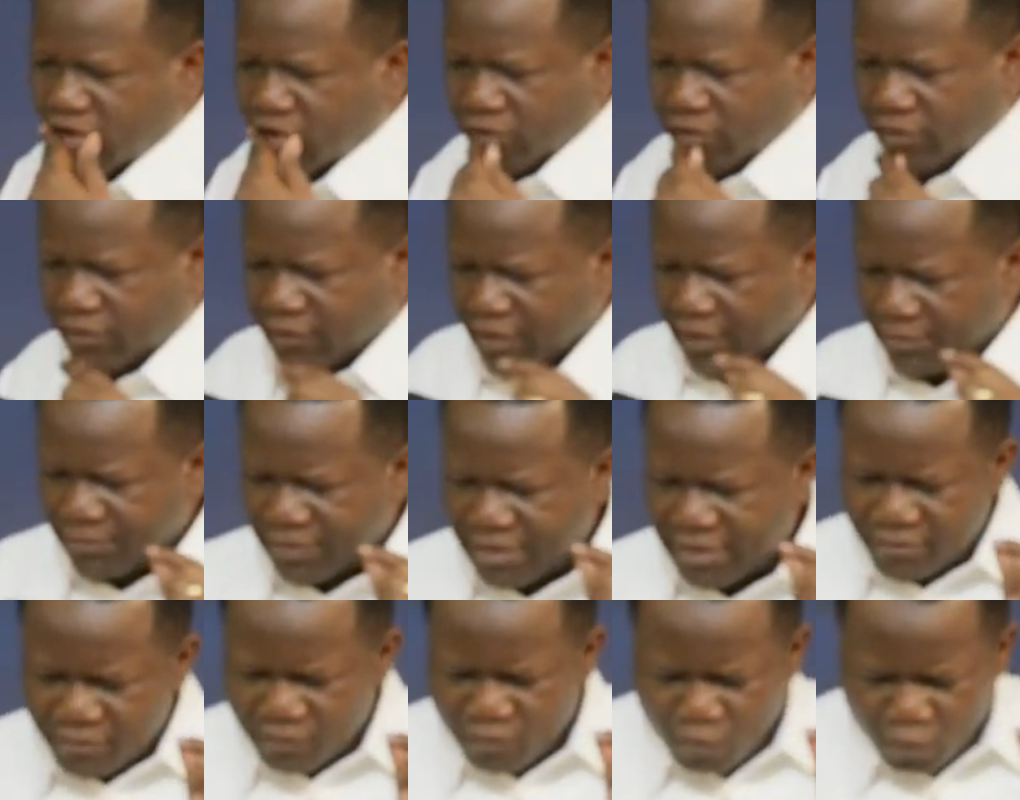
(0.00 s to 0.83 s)
you
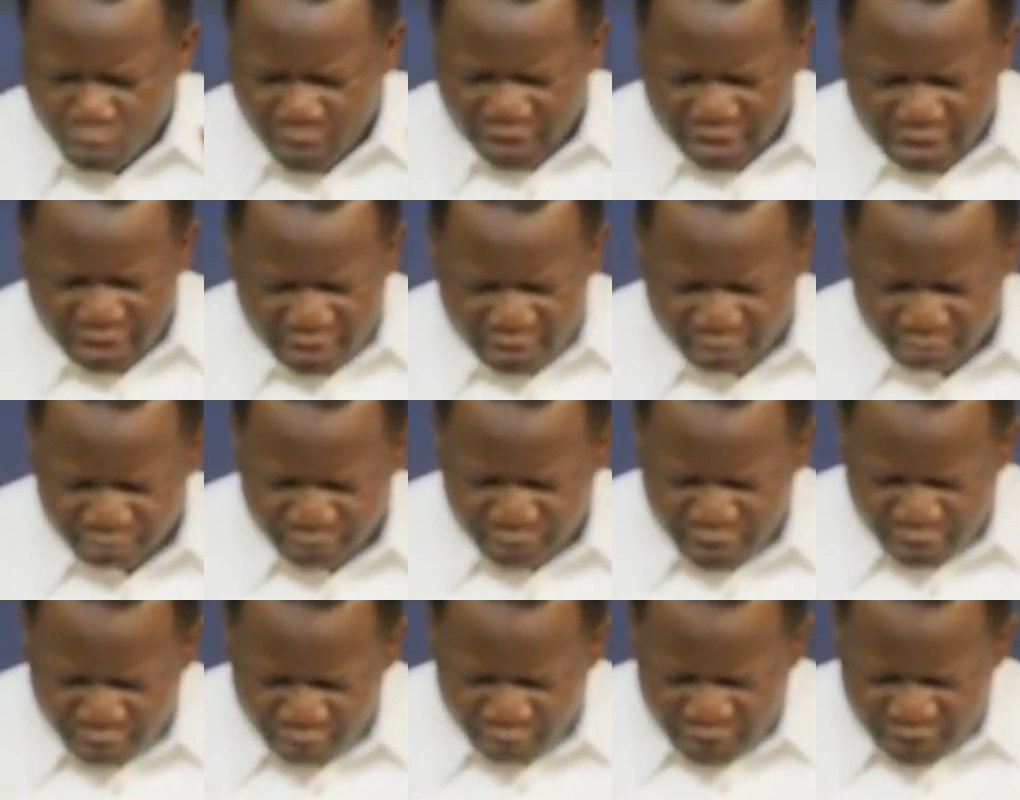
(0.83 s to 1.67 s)
something quickly.
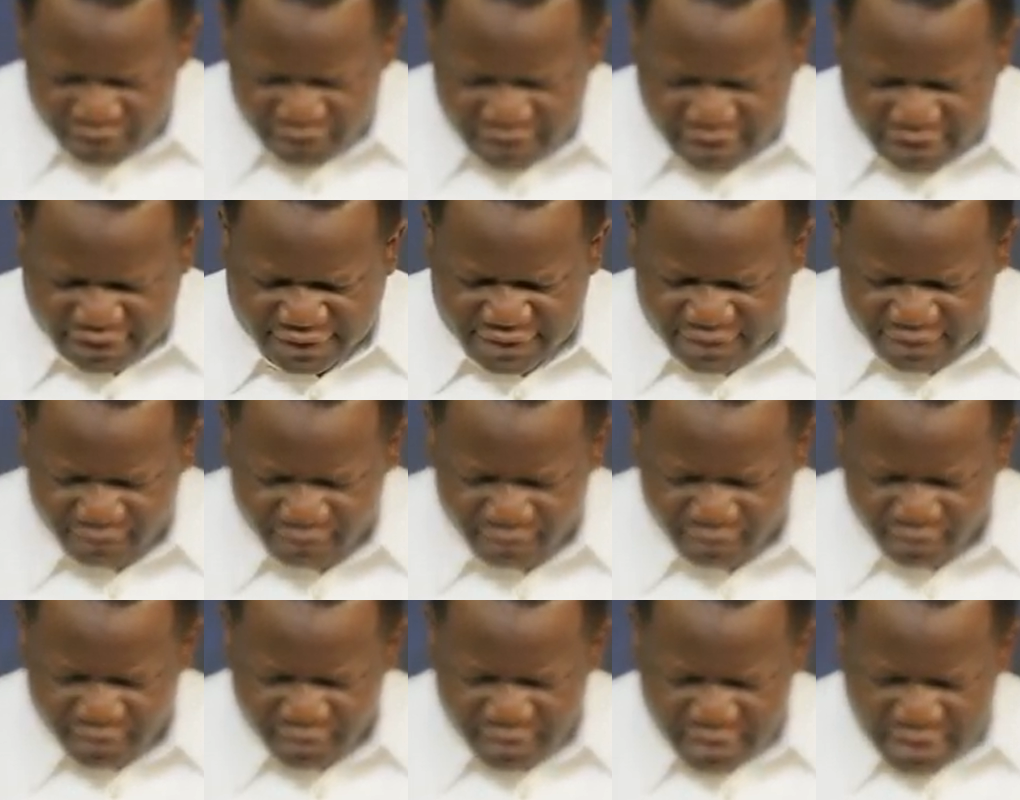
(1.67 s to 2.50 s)
Verse 13,
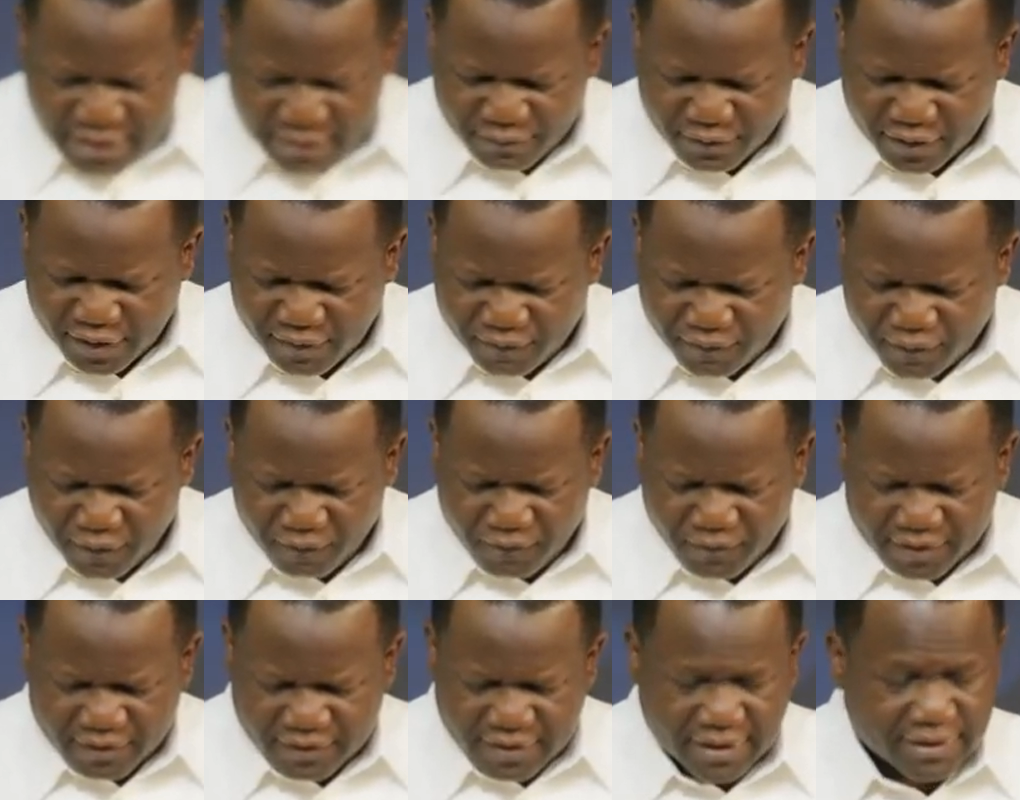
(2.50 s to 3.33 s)
I'm reading from
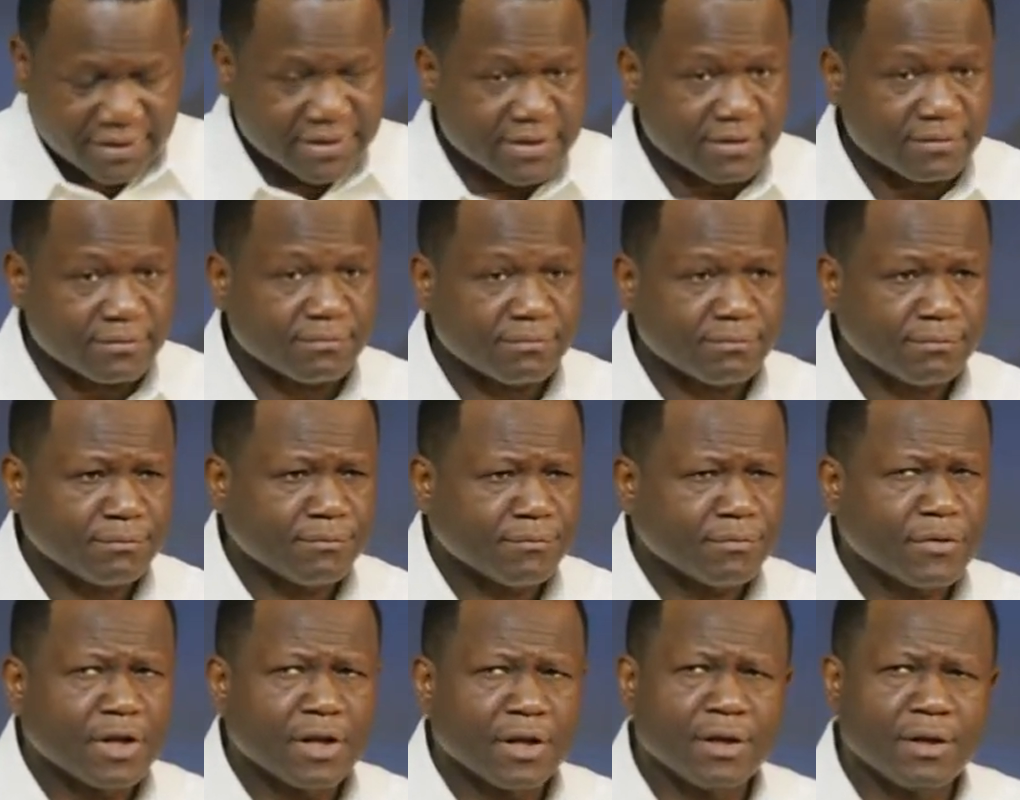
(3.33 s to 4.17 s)
verse 13.
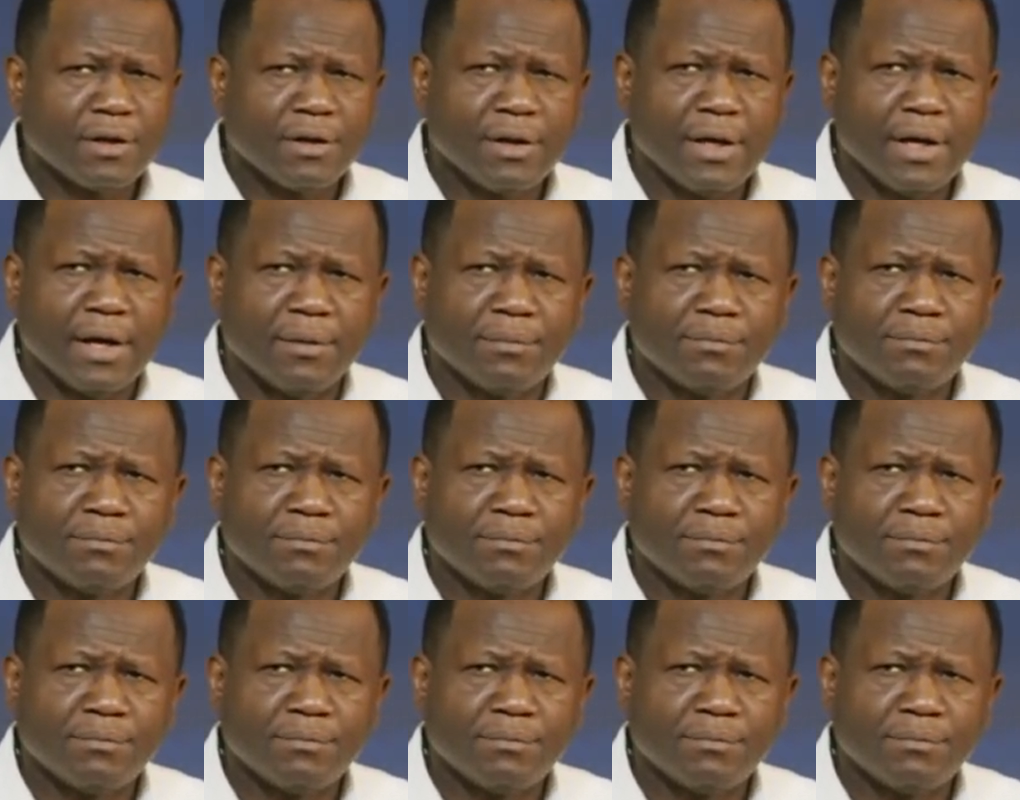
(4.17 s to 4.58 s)
Yeah.